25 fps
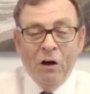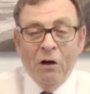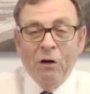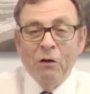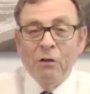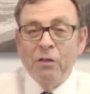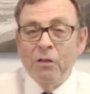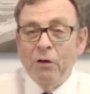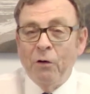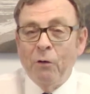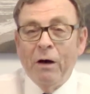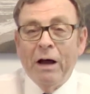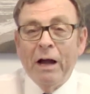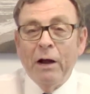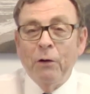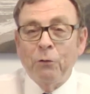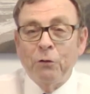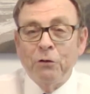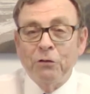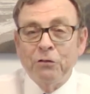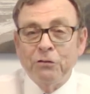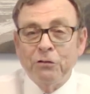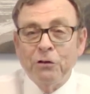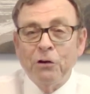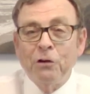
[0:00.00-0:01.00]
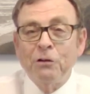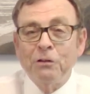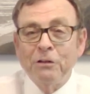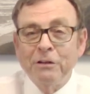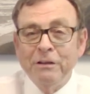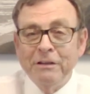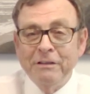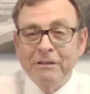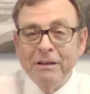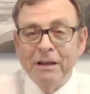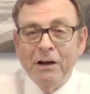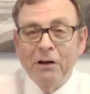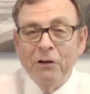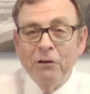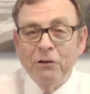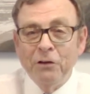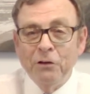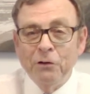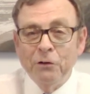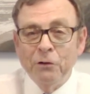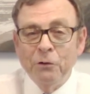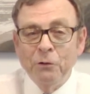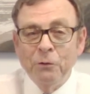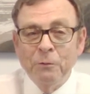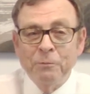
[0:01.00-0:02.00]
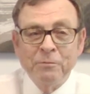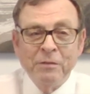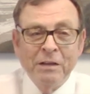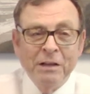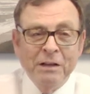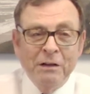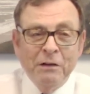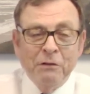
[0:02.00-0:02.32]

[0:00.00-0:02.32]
although I will certainly tell you,